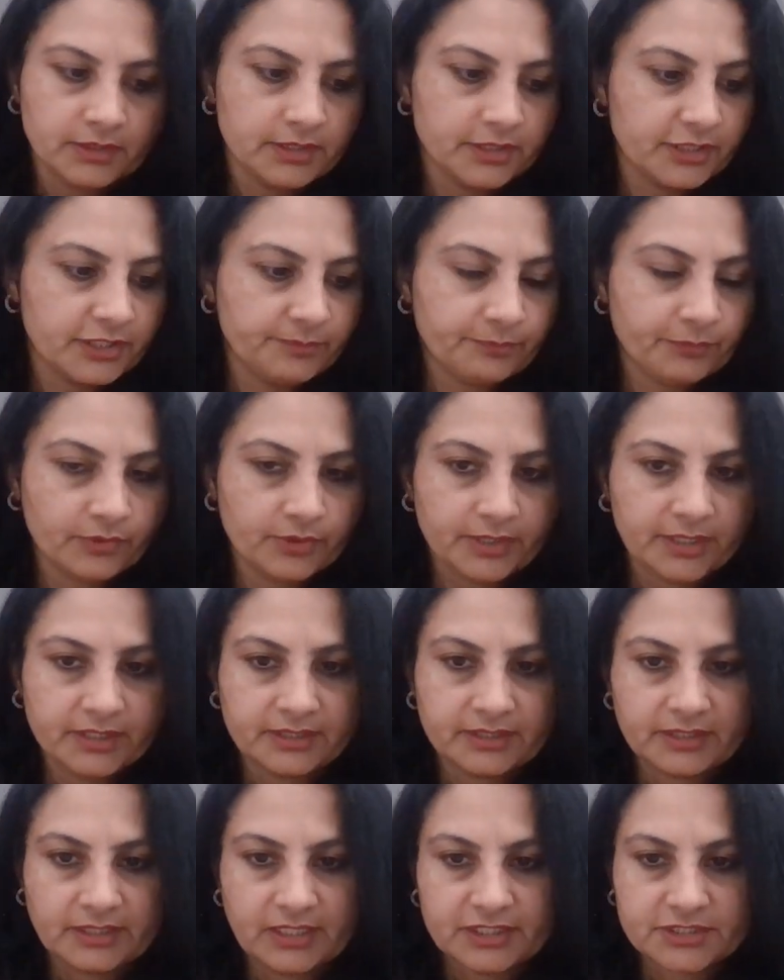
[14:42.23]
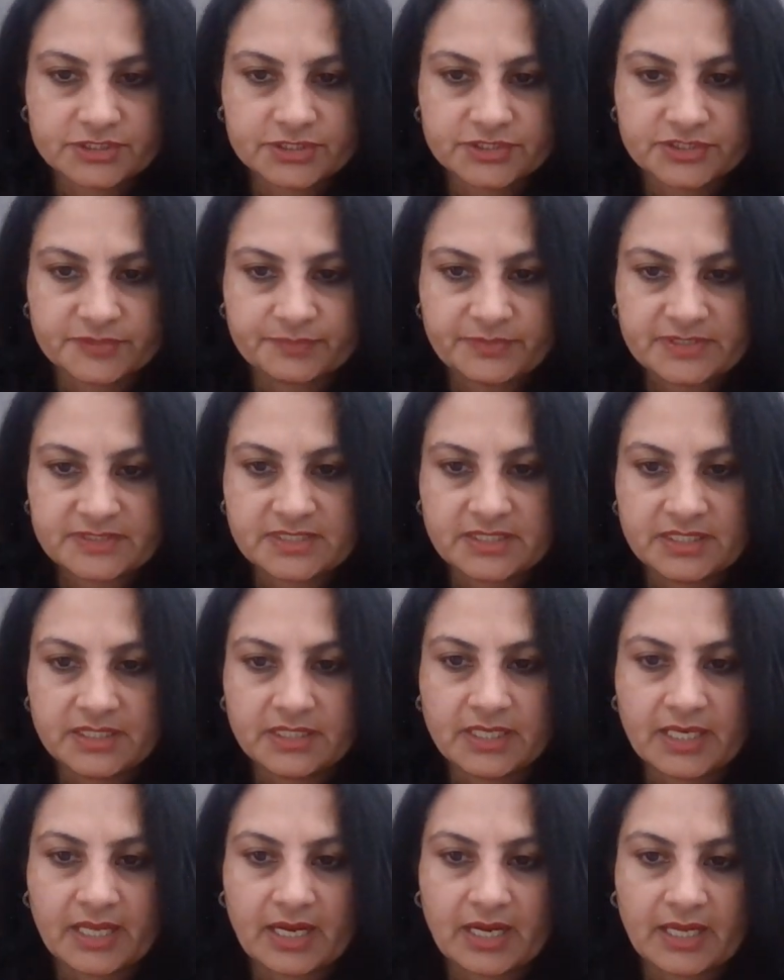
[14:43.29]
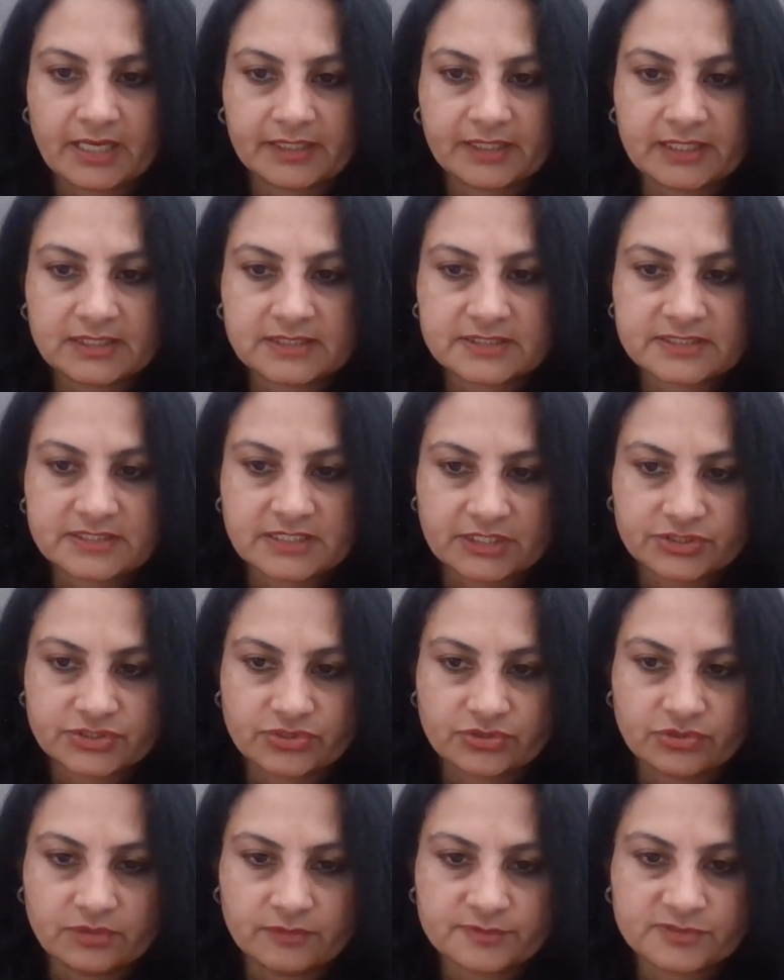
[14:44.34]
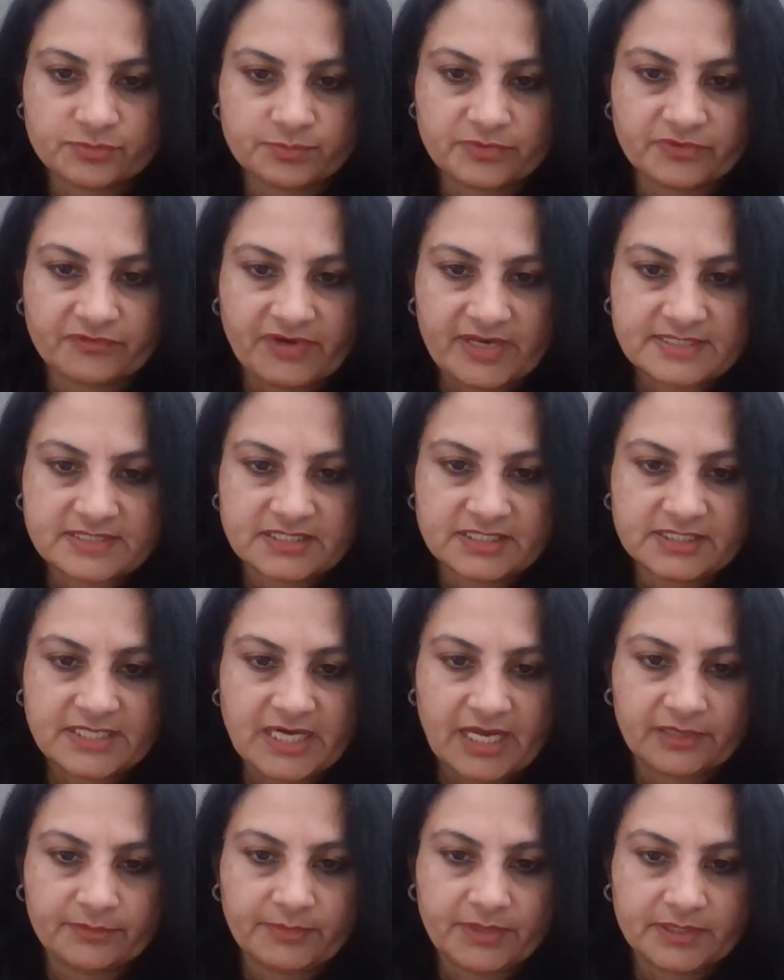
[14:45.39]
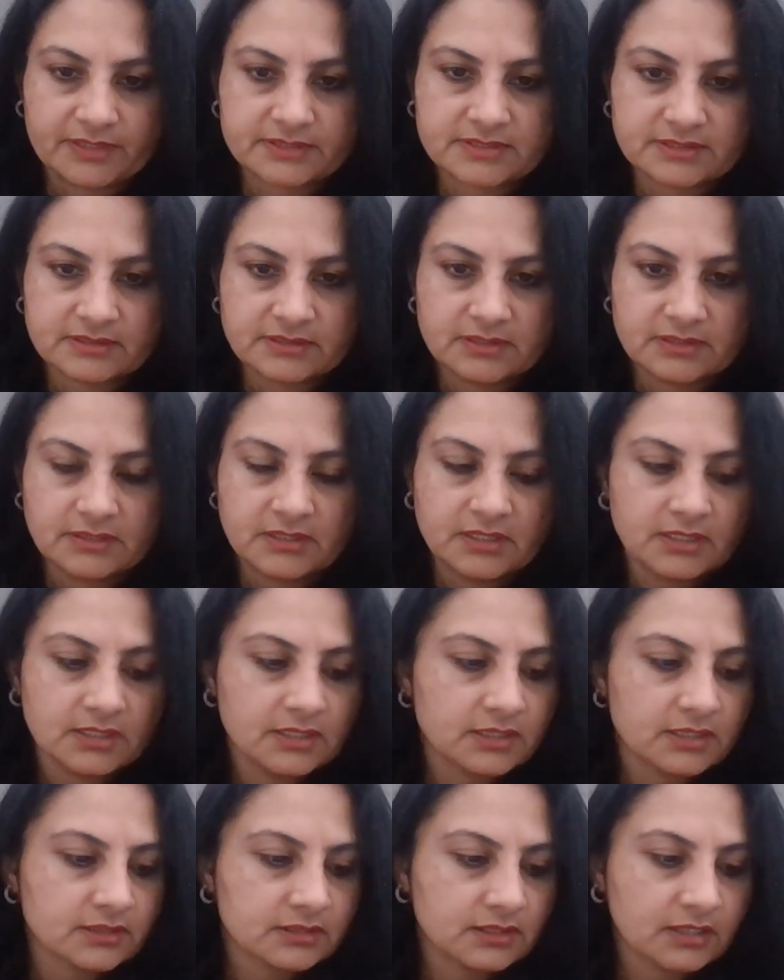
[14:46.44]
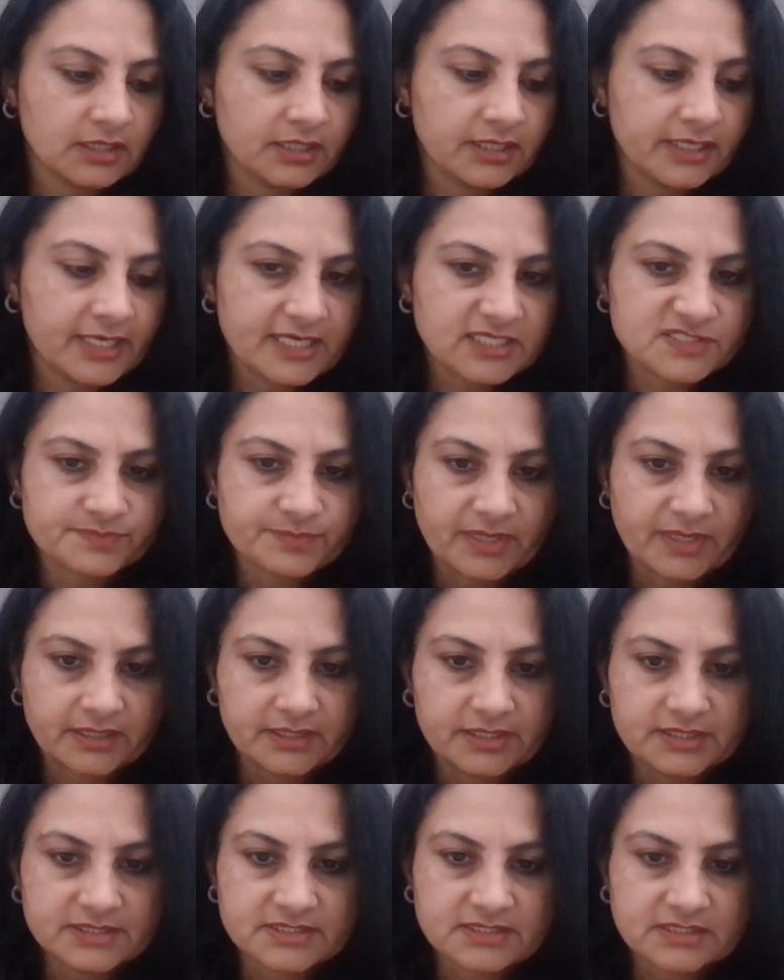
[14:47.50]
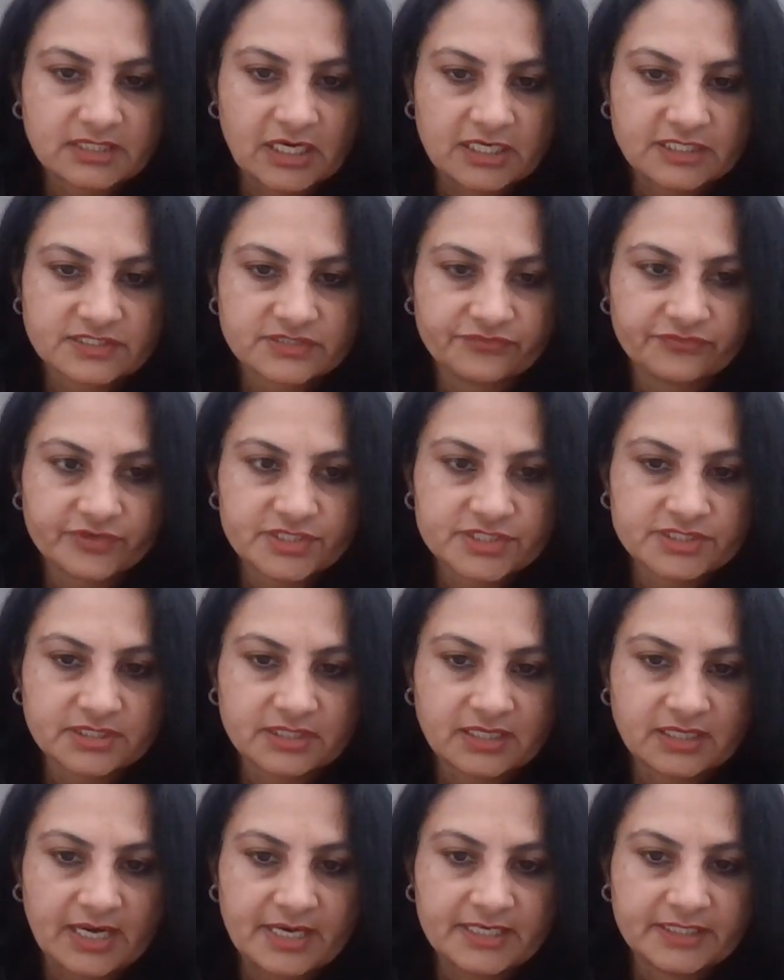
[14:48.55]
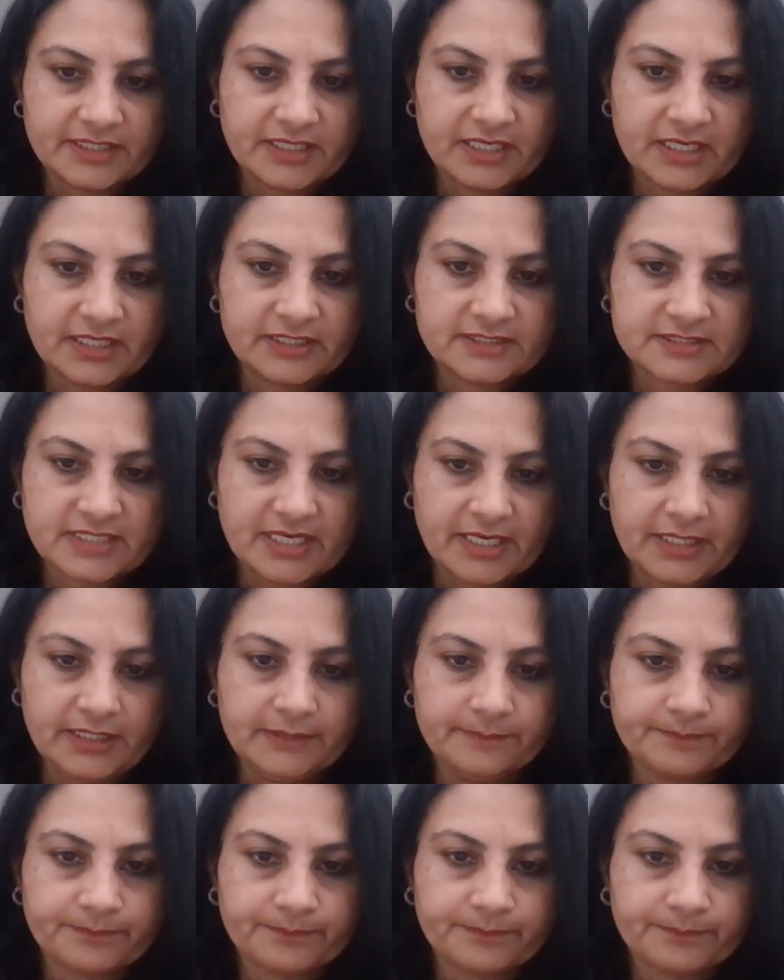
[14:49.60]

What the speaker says: Reporting relationship is the hierarchical structure of supervisory dynamics. Third aspect is classification criteria design.